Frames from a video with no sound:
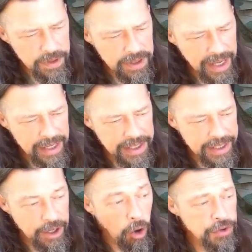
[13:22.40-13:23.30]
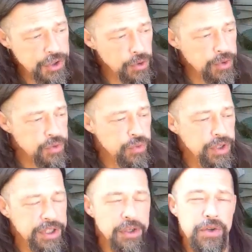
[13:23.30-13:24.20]
And it also is
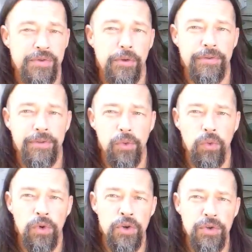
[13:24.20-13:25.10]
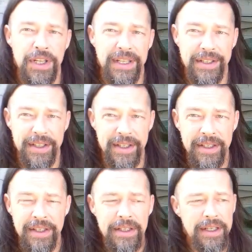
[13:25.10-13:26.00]
really useful for wound healing.
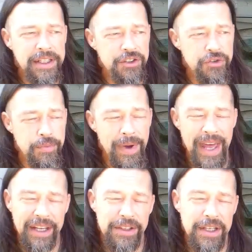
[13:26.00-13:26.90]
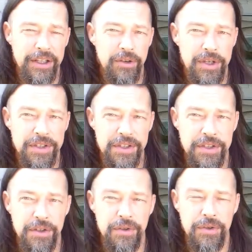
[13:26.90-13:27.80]
It dramatically increases
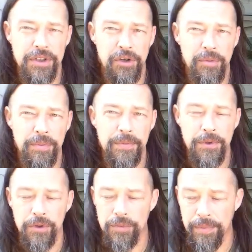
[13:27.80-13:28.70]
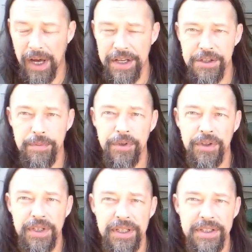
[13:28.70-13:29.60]
your body's
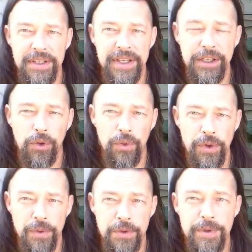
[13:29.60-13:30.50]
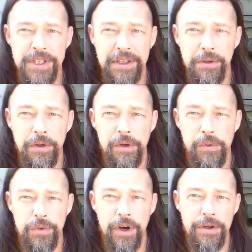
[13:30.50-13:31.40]
ability to heal wounds, particularly
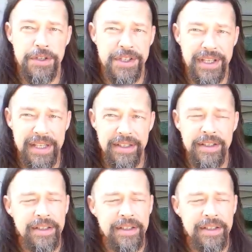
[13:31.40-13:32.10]
with regard to skin,